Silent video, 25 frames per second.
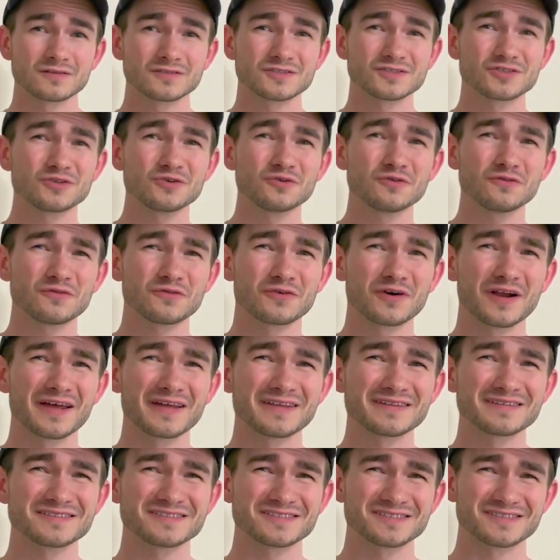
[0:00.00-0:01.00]
two
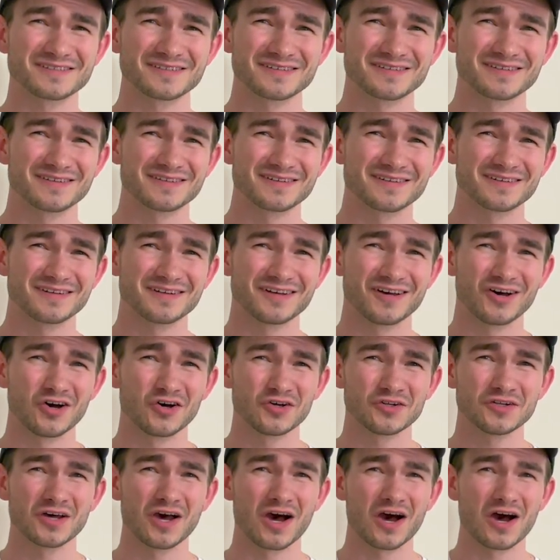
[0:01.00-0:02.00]
friends
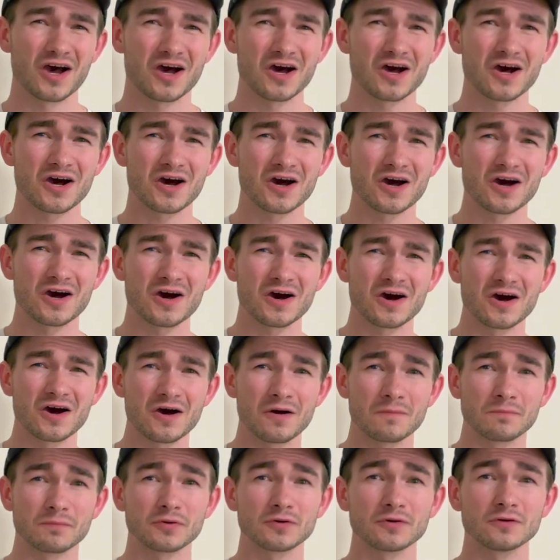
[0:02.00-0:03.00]
on
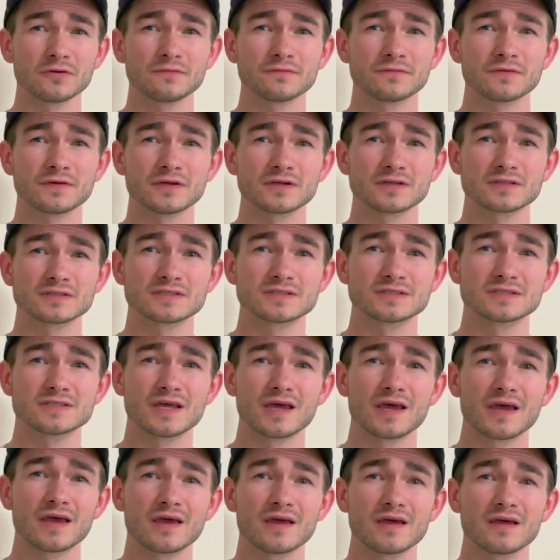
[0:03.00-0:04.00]
a perfect
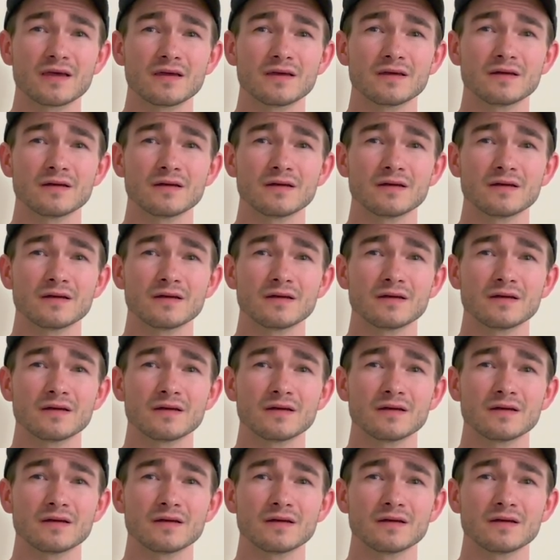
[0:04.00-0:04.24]
day.